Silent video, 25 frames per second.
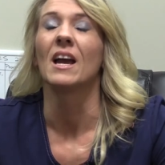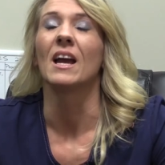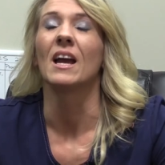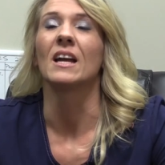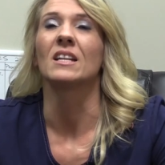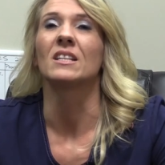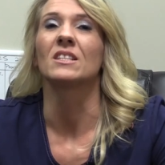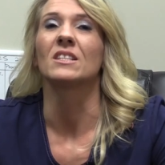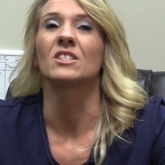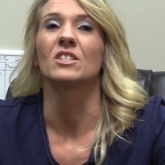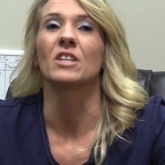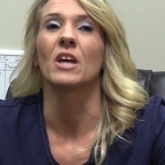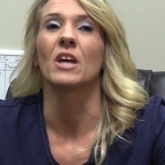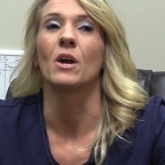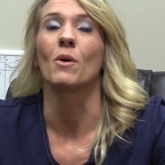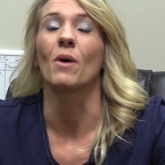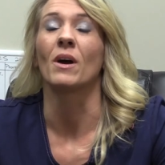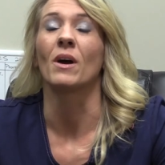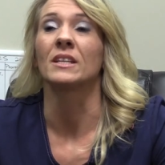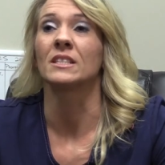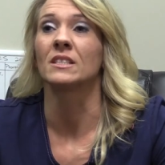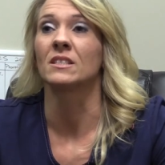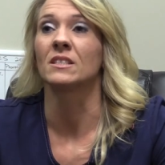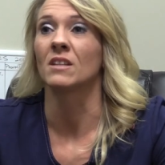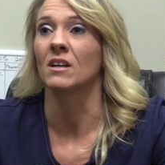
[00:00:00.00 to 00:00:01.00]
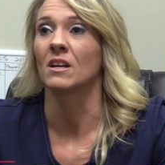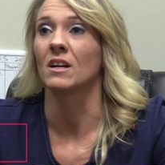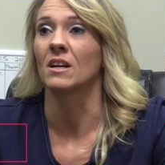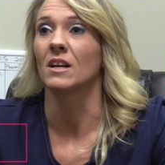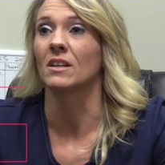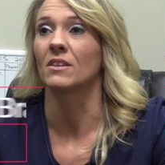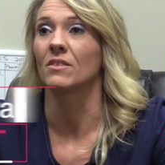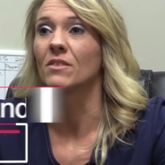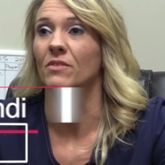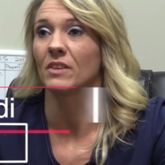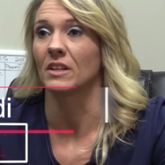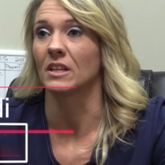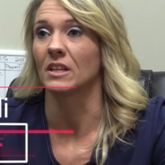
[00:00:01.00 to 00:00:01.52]
and so I did
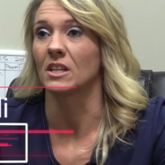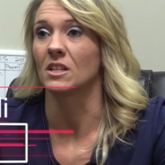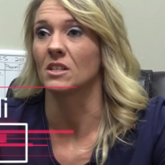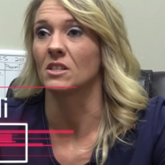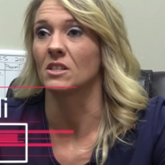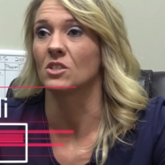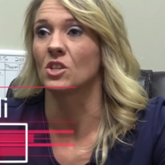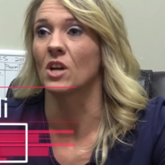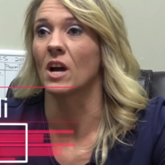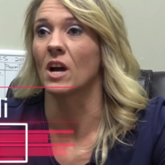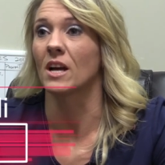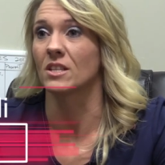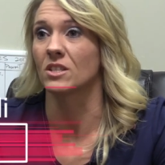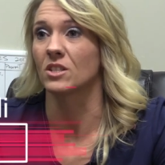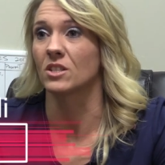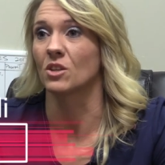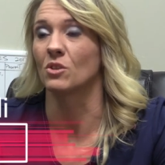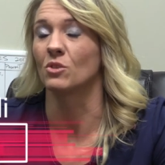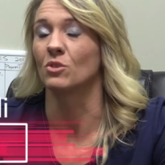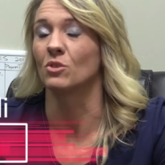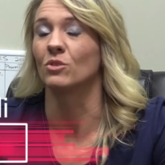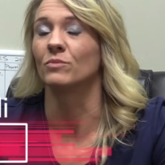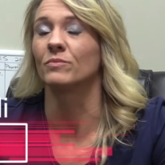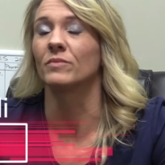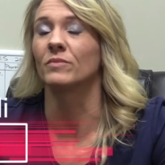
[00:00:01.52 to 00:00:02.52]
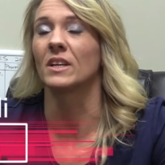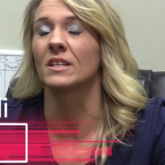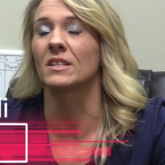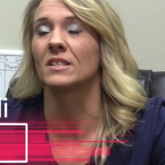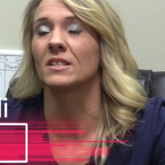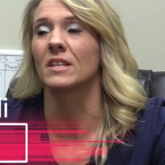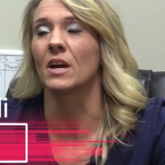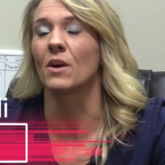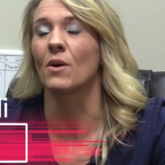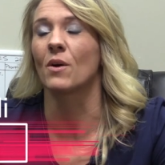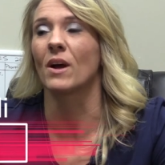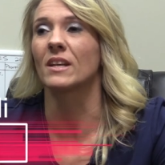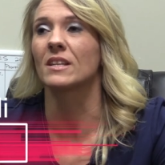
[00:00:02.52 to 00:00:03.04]
not finish high school, and
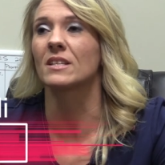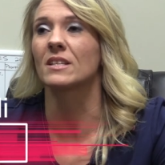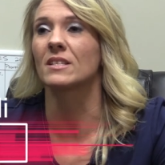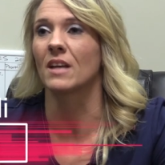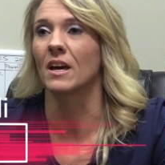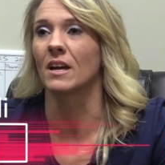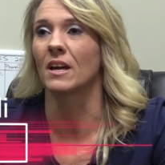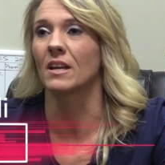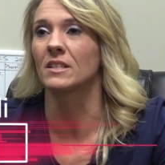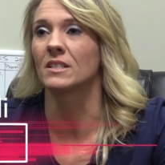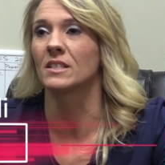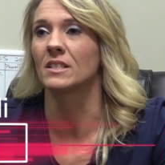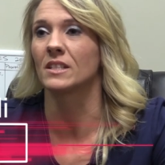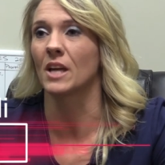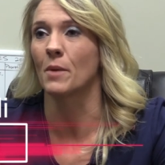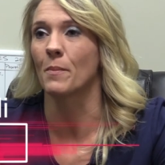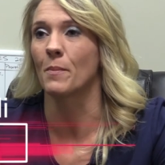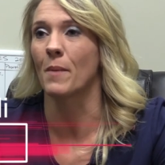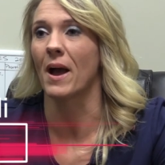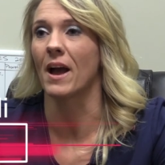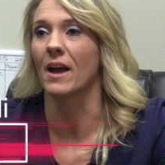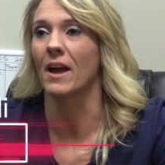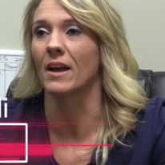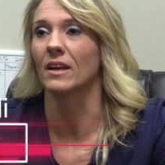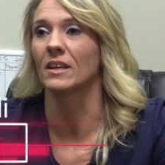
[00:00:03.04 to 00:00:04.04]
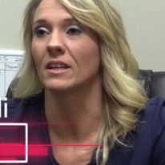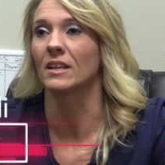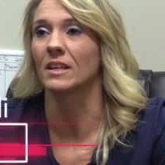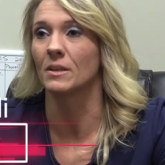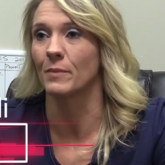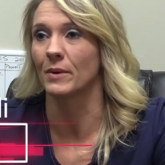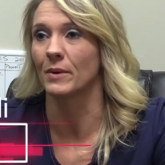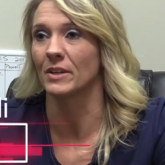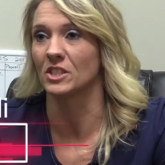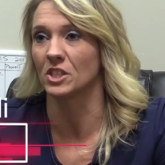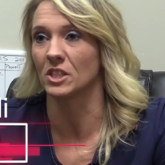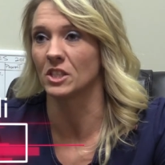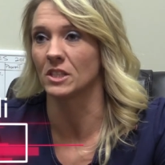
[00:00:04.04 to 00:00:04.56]
so I decided to go back and get
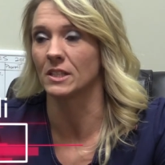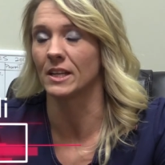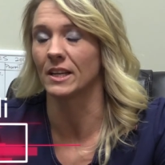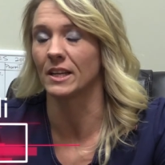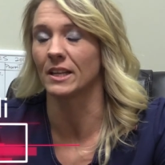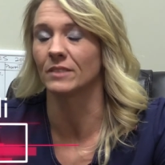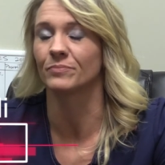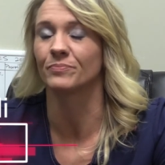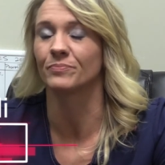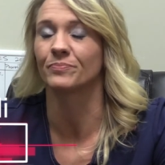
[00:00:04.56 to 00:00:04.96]
my GED.